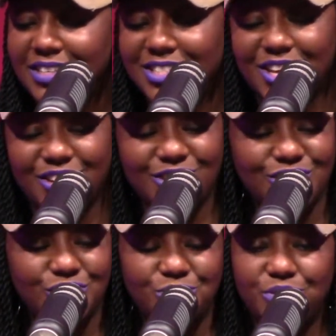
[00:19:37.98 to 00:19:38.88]
as long
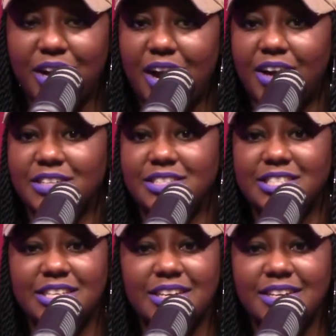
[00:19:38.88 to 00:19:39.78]
as you are
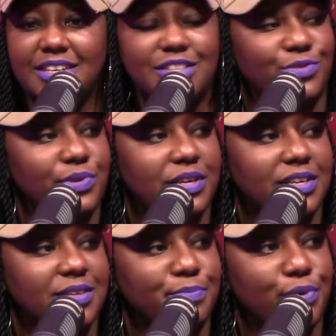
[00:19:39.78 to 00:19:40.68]
zen and you want
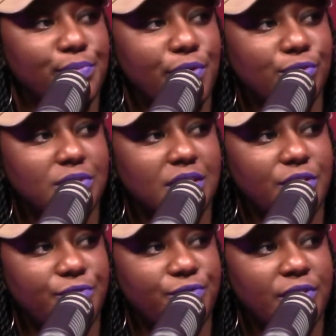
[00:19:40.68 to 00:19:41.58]
to promote
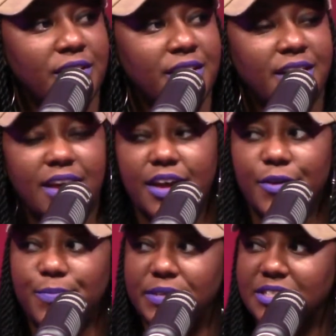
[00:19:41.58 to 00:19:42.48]

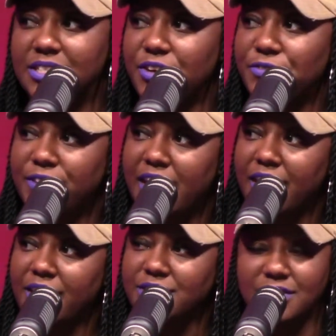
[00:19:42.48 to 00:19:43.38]
self-help and
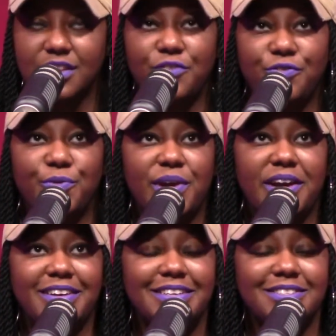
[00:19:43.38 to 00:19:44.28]
self-care and
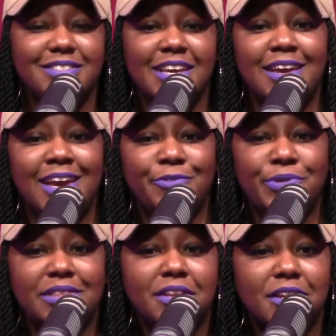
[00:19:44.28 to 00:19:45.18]
self-awareness
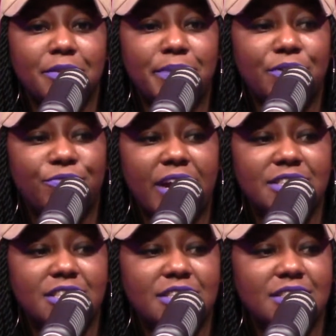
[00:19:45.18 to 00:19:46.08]
with a little bit of
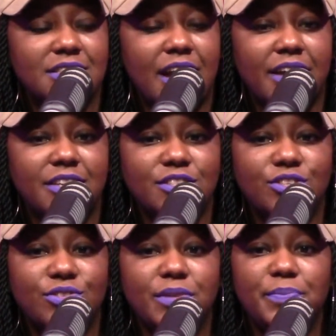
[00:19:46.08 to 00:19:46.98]
ratchetness tied
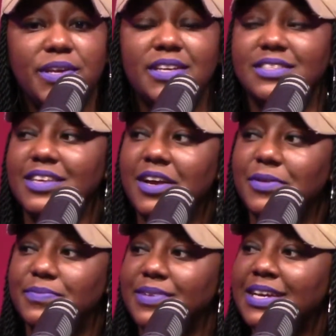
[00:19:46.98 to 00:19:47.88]
into it. Please
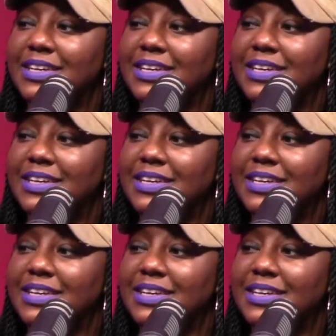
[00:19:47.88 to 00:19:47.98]
come